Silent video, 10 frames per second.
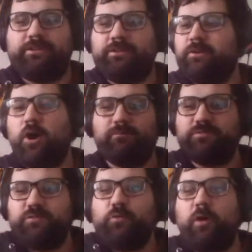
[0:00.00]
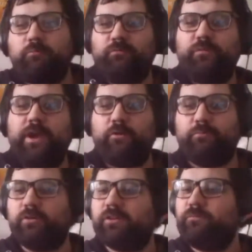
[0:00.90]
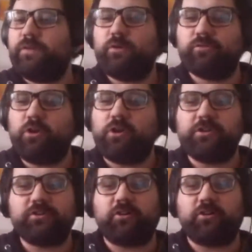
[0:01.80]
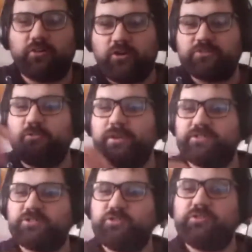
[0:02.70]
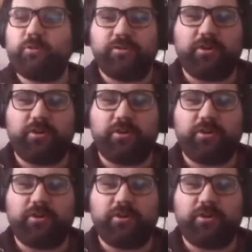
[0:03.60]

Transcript: I'm still not Brooklyn Vale. Brooklyn Vale kind of got lost on the way to the studio.